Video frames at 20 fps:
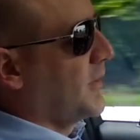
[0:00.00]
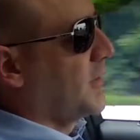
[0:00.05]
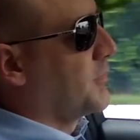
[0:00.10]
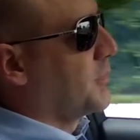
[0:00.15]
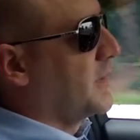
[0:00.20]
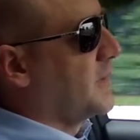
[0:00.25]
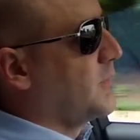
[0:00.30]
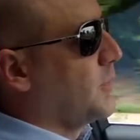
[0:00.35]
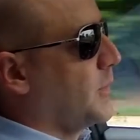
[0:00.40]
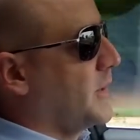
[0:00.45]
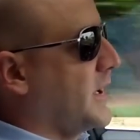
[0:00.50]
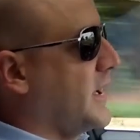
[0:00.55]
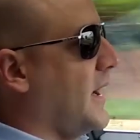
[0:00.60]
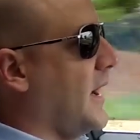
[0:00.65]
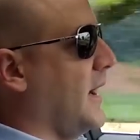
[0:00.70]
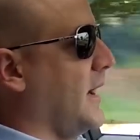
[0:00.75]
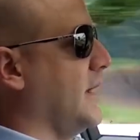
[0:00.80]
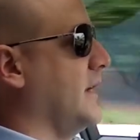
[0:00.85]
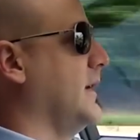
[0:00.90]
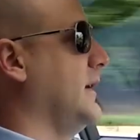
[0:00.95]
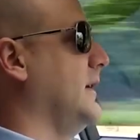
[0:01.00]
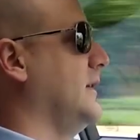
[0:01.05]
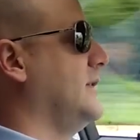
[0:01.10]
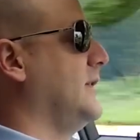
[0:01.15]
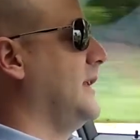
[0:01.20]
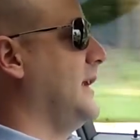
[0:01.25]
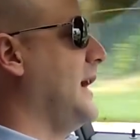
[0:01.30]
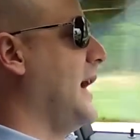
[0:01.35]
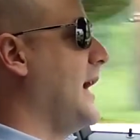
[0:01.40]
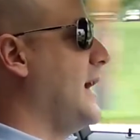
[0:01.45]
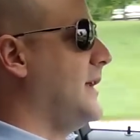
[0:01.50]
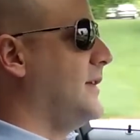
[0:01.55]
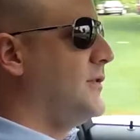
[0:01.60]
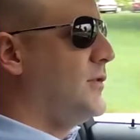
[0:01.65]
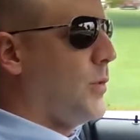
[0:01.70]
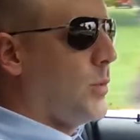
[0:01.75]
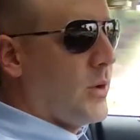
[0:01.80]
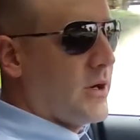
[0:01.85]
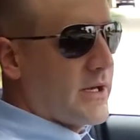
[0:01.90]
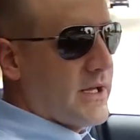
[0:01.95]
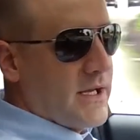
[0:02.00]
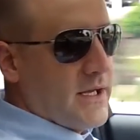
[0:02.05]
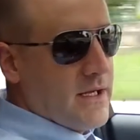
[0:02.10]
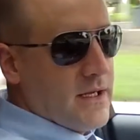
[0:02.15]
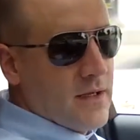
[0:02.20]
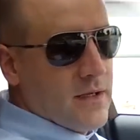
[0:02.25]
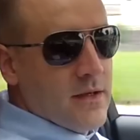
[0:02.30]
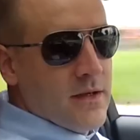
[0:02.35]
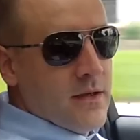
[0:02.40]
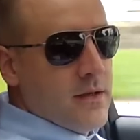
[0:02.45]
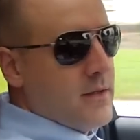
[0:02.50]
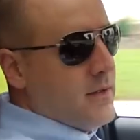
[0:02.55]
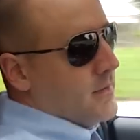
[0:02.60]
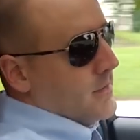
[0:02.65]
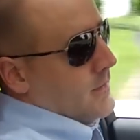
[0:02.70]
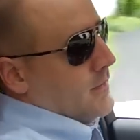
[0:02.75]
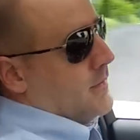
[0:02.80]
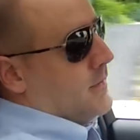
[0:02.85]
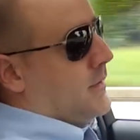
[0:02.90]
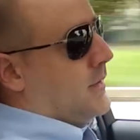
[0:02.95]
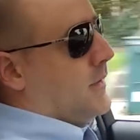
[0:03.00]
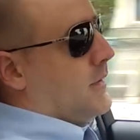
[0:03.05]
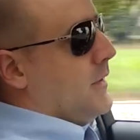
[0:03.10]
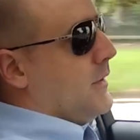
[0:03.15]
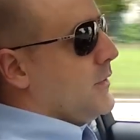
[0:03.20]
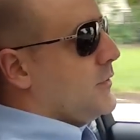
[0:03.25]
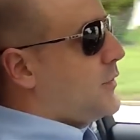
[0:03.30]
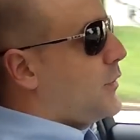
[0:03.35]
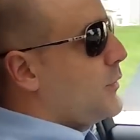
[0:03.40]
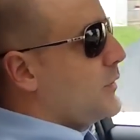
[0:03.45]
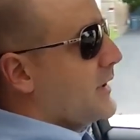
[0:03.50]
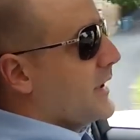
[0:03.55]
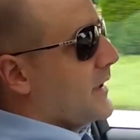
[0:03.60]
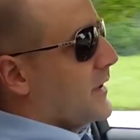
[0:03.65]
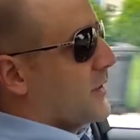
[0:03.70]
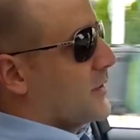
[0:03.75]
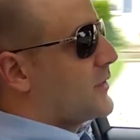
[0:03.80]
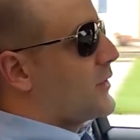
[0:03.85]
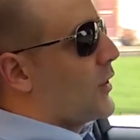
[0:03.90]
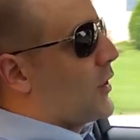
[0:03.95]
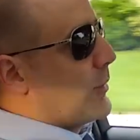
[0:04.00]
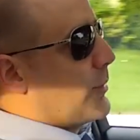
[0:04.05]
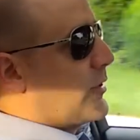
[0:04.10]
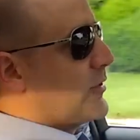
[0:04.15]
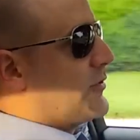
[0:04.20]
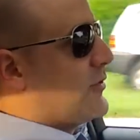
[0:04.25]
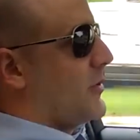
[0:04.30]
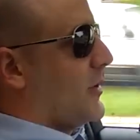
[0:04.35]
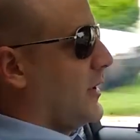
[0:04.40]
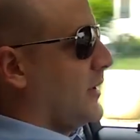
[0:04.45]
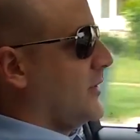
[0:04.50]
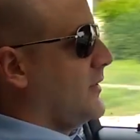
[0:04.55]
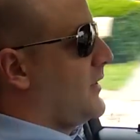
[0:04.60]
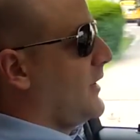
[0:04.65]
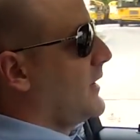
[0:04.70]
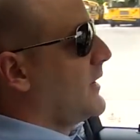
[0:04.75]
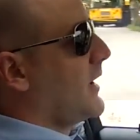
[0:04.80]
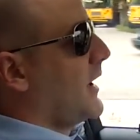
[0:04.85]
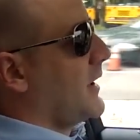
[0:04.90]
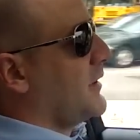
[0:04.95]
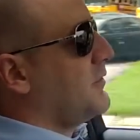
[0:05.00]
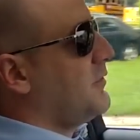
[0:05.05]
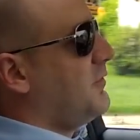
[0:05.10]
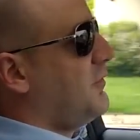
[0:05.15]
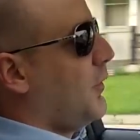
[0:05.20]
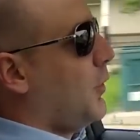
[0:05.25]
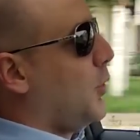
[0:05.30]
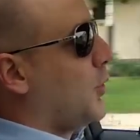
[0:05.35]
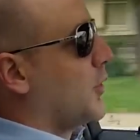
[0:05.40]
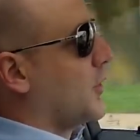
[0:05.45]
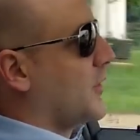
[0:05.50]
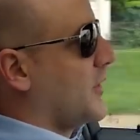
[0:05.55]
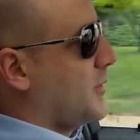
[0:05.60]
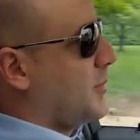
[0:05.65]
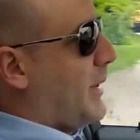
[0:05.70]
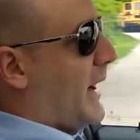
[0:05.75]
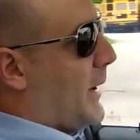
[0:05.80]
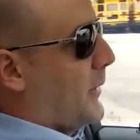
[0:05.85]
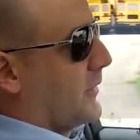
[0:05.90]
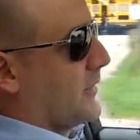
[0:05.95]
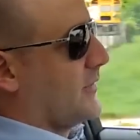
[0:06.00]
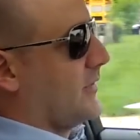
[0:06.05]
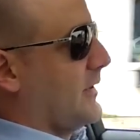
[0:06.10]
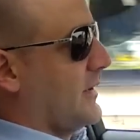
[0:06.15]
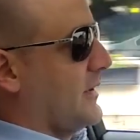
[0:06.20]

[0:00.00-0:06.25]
the 328 is the N20 2-liter turbocharged inline-4 that powers